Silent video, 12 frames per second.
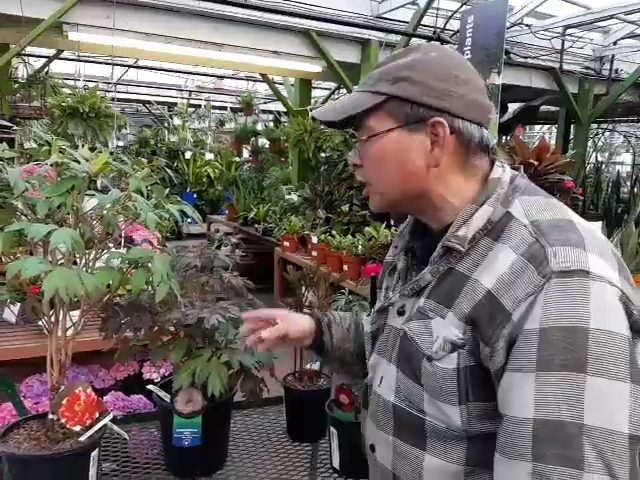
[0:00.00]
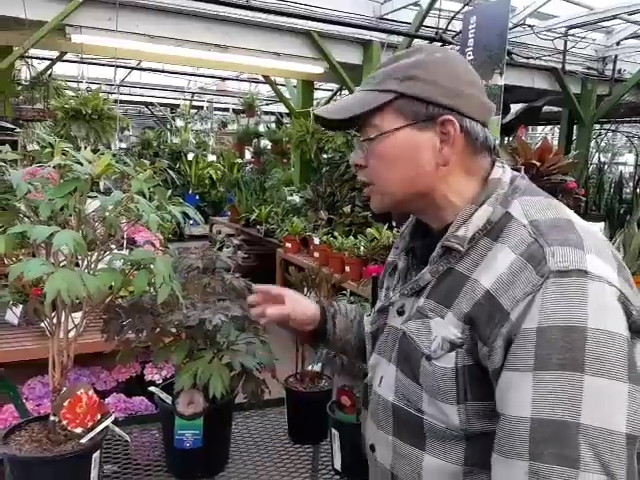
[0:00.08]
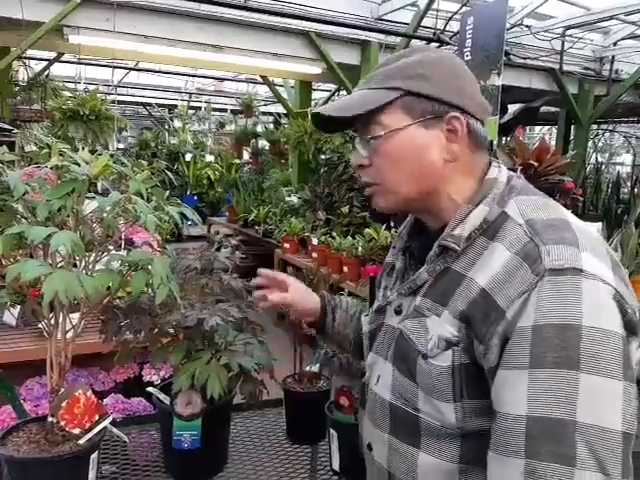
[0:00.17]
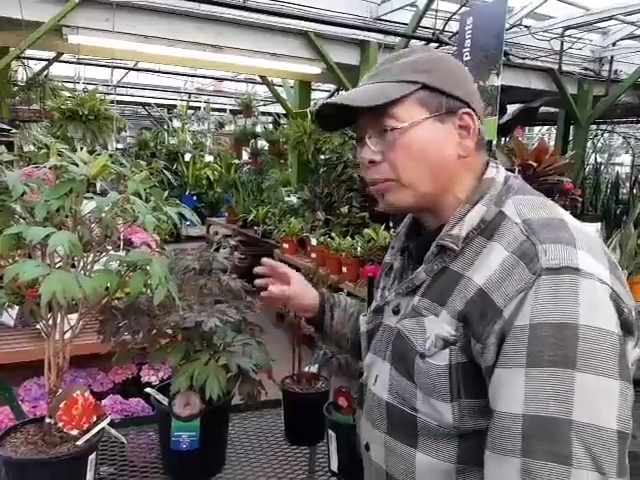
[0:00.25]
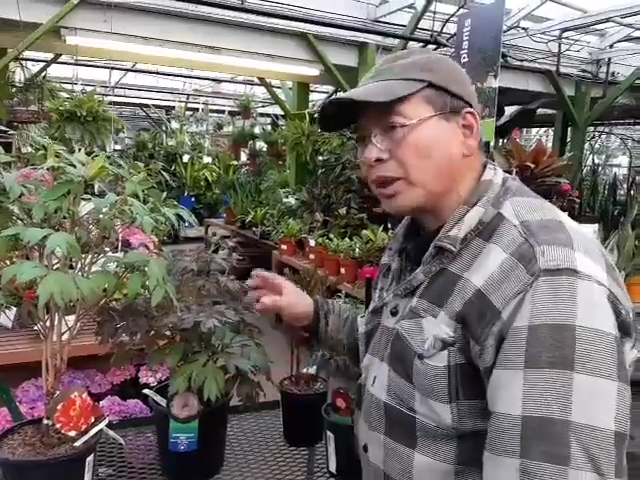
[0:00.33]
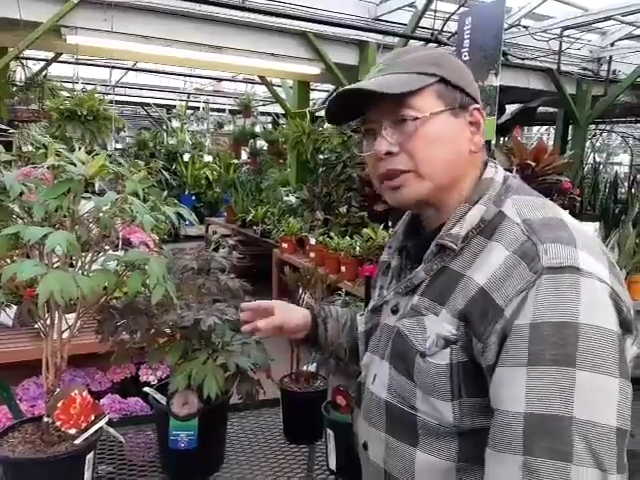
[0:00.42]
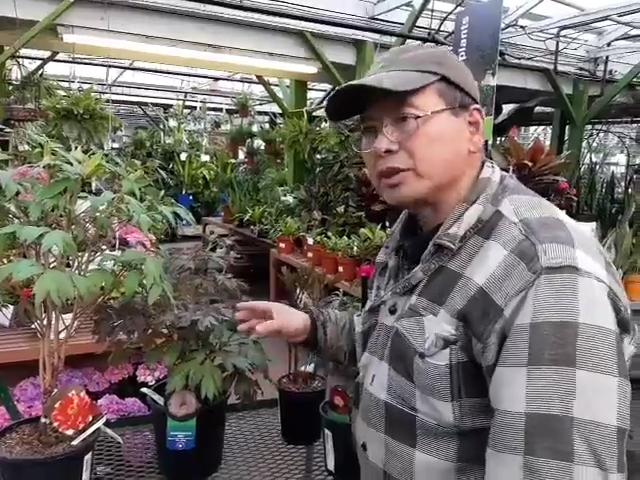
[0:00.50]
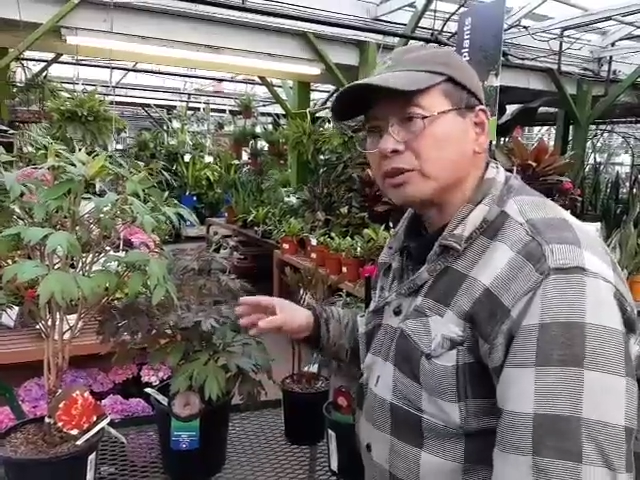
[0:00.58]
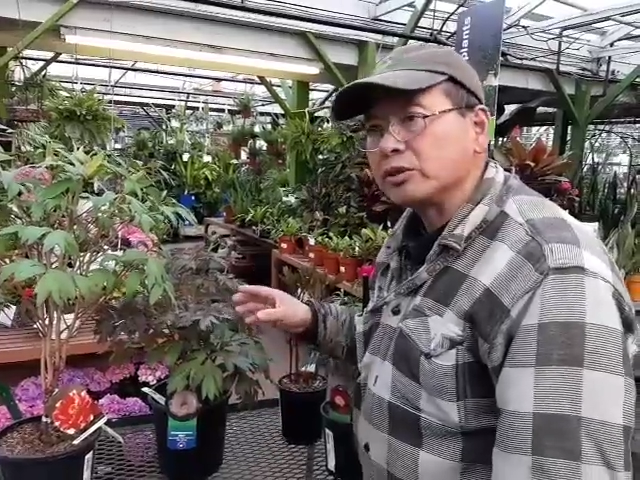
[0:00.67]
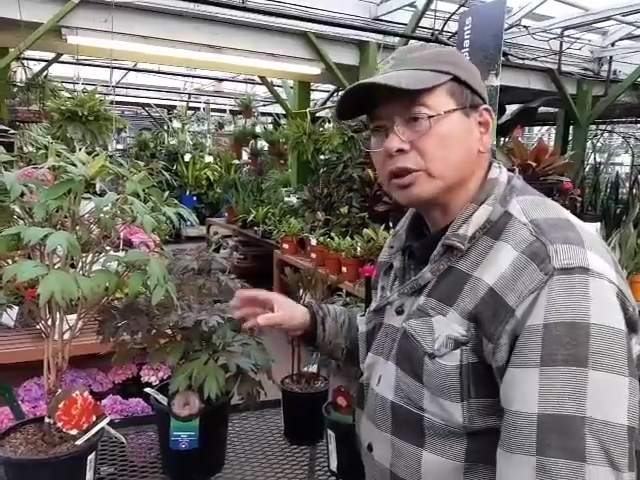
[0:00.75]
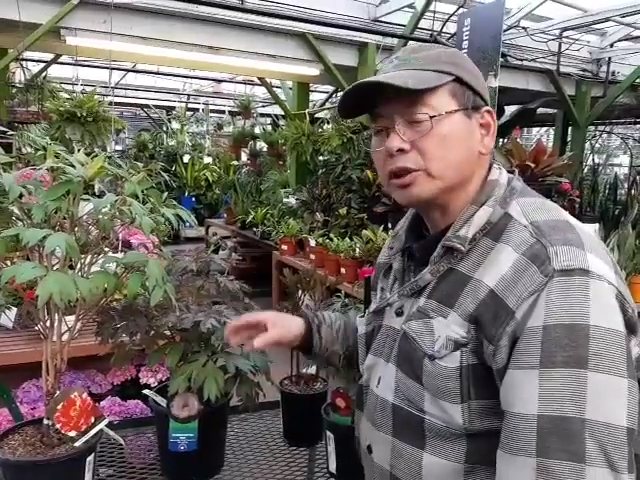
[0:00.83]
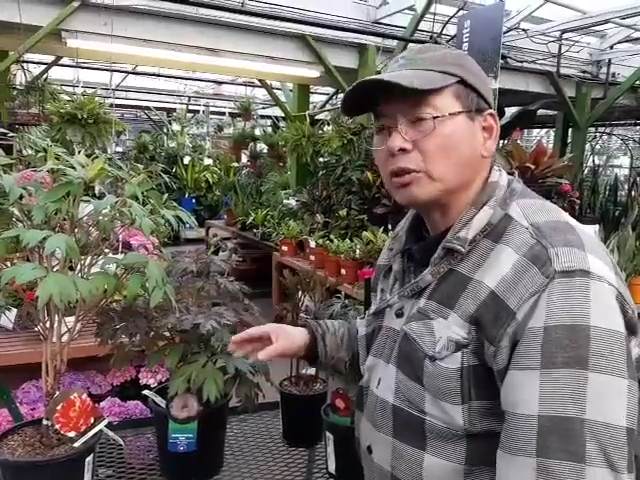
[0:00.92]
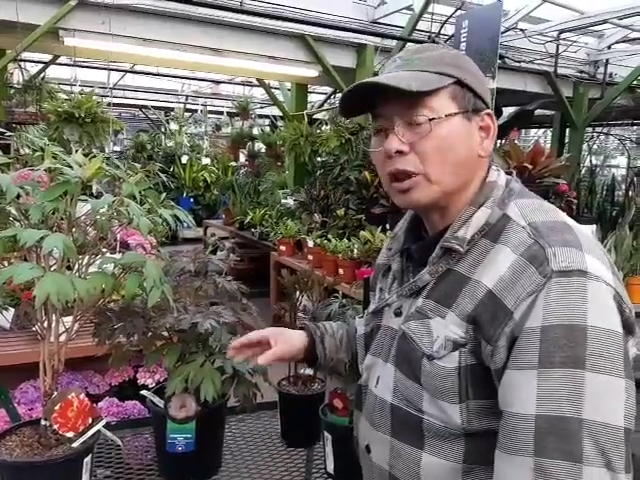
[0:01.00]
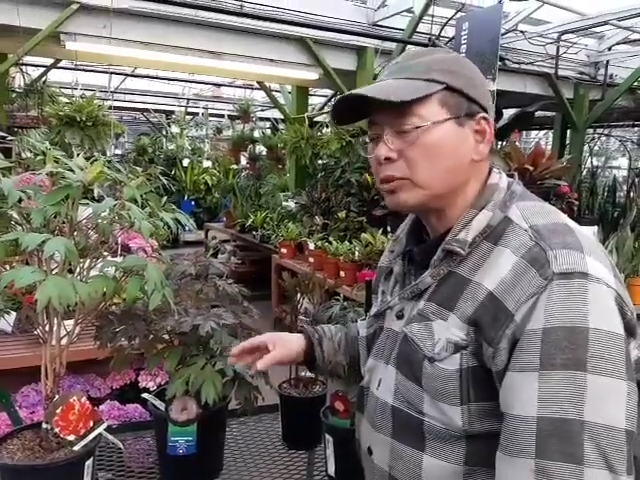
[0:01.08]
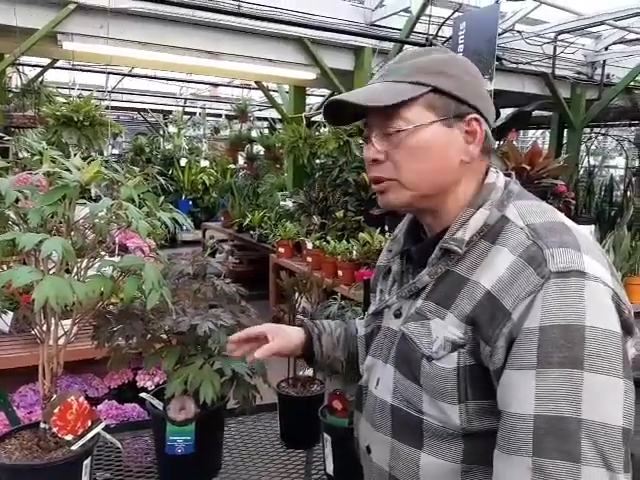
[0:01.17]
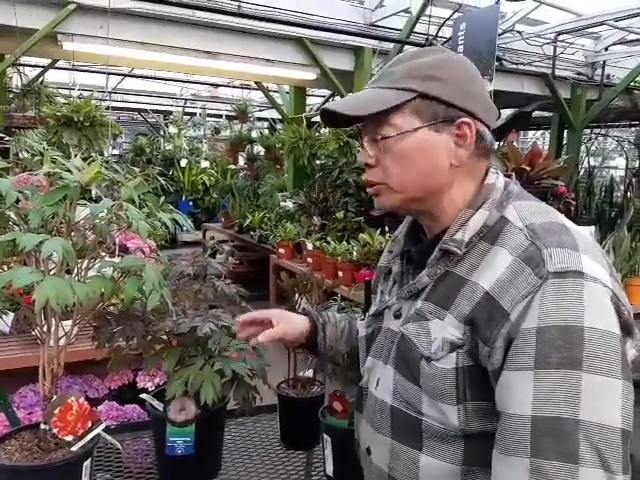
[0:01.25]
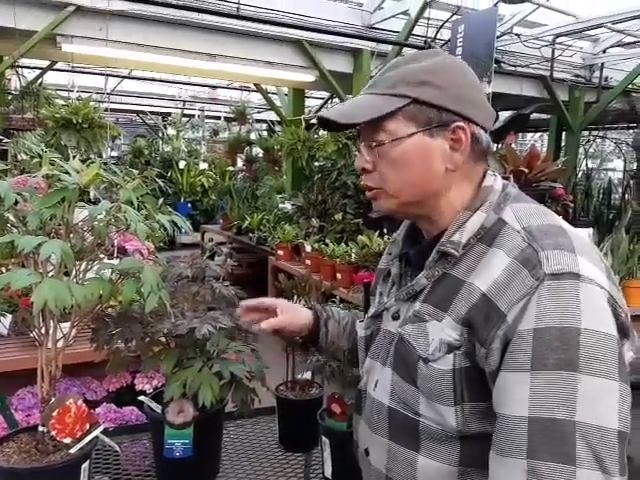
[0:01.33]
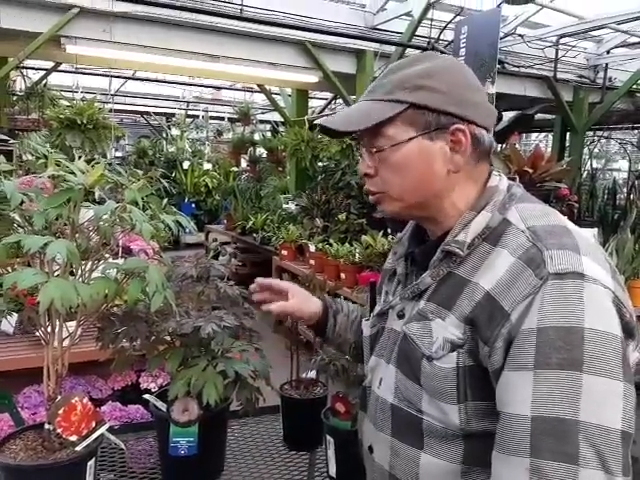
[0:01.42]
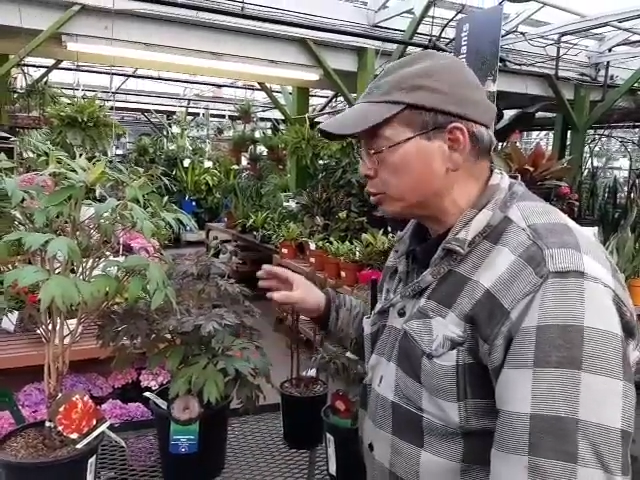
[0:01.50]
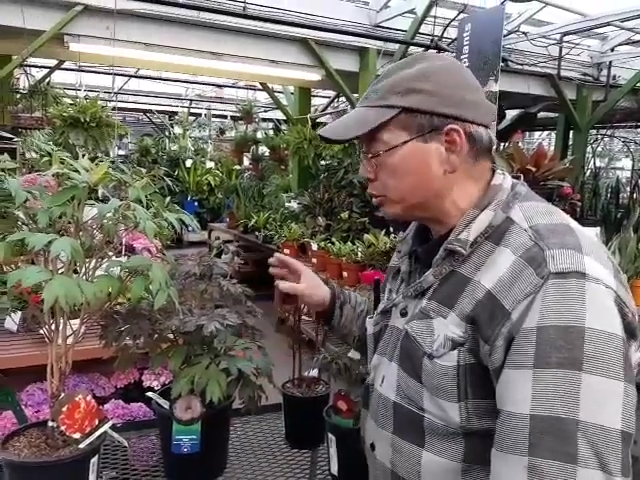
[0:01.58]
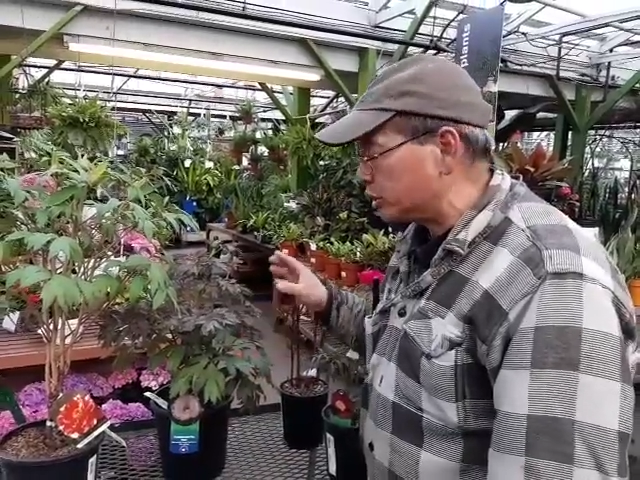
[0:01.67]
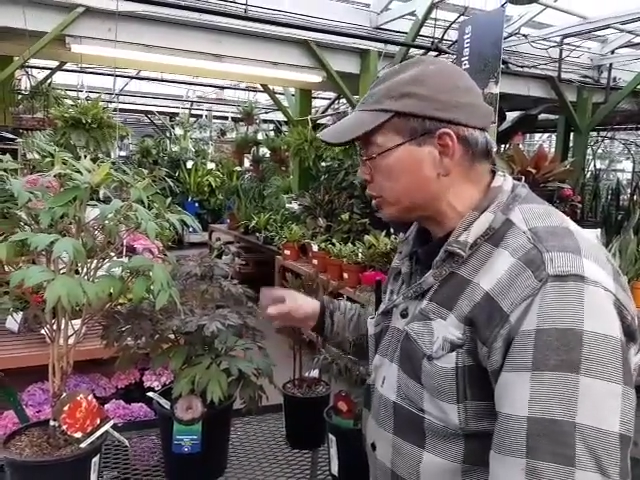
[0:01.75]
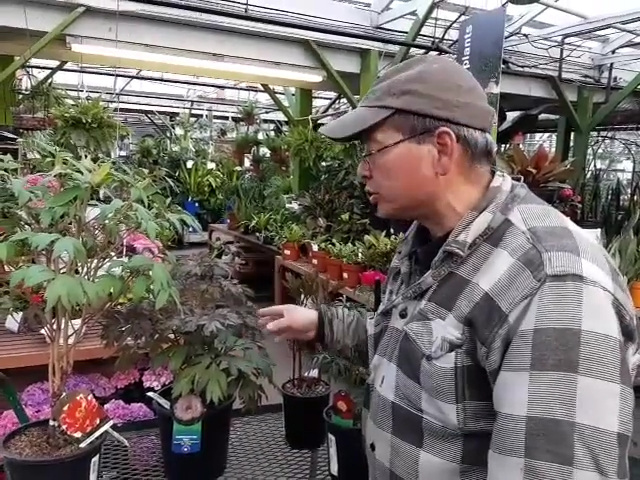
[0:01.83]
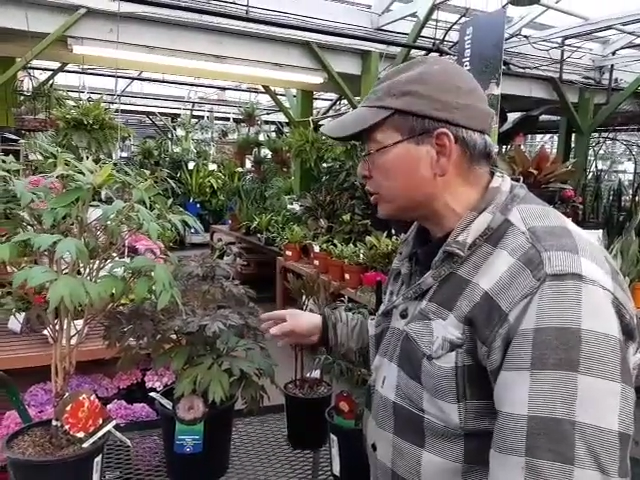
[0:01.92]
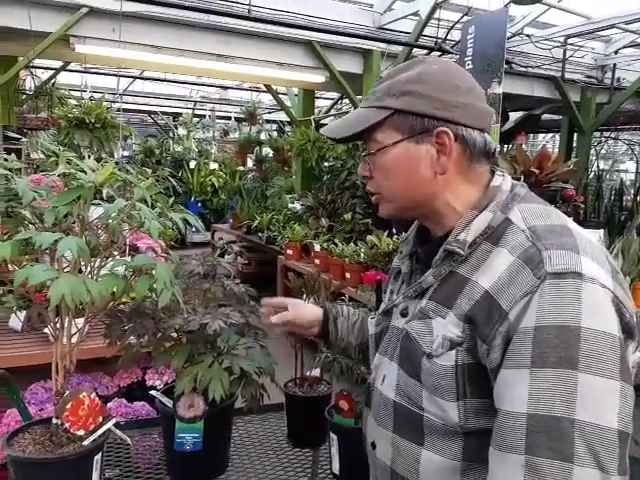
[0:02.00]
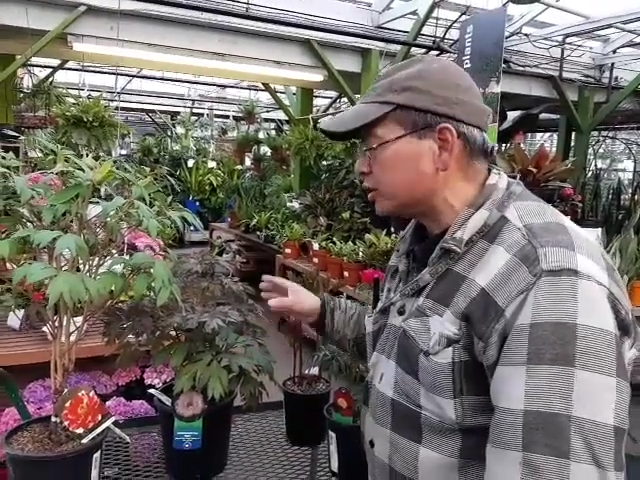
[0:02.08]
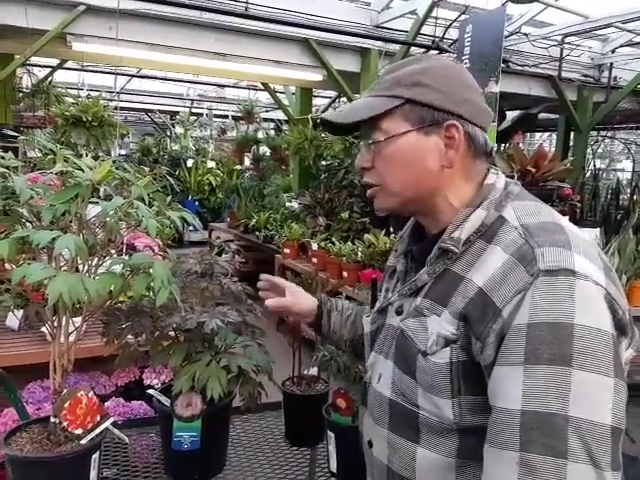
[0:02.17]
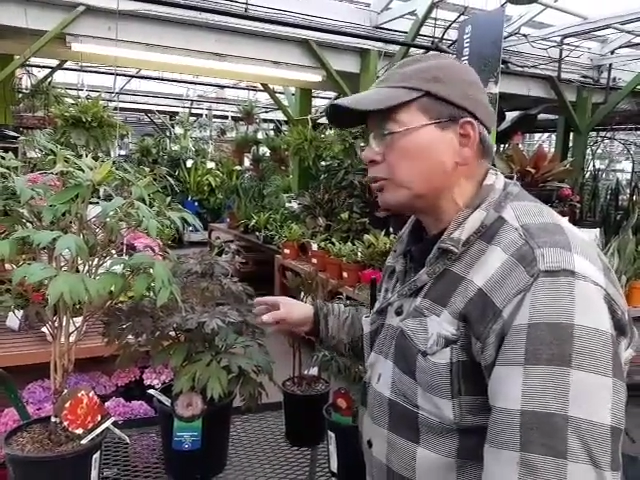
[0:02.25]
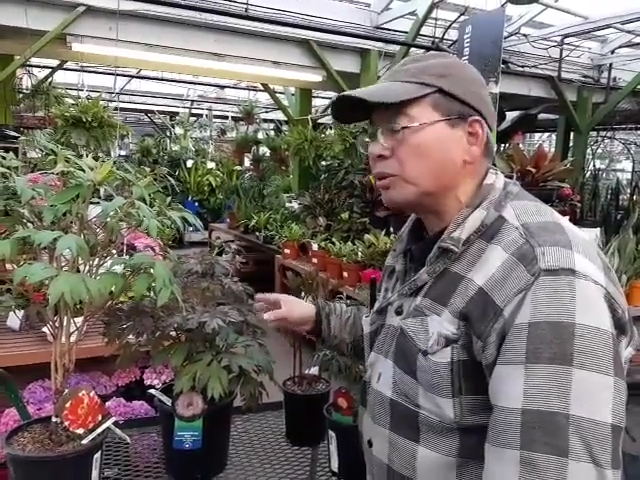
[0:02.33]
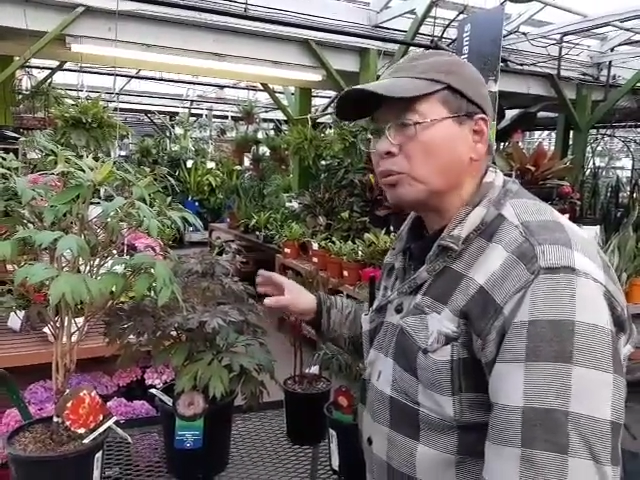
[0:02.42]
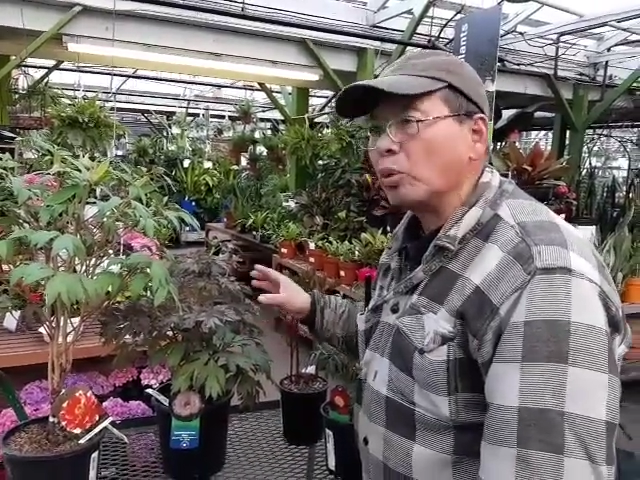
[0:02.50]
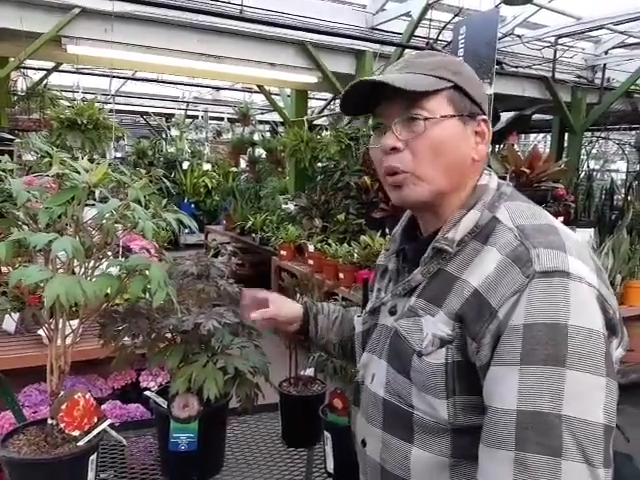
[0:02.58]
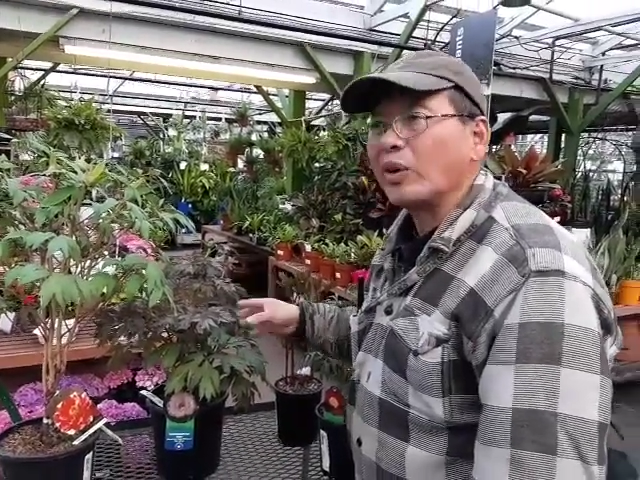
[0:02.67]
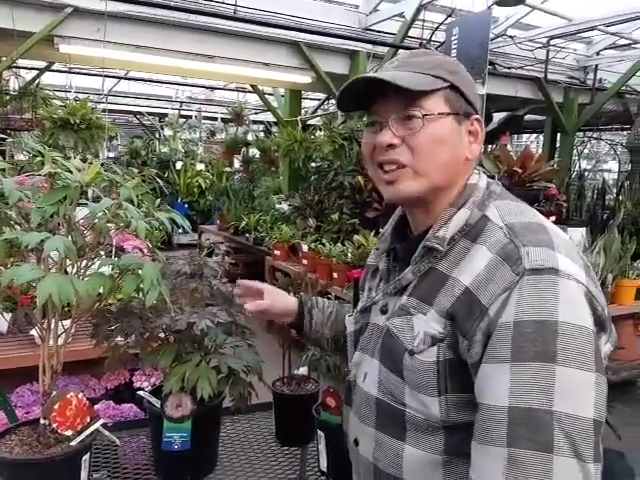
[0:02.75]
the prices on the Ito hybrids traditionally tend to be more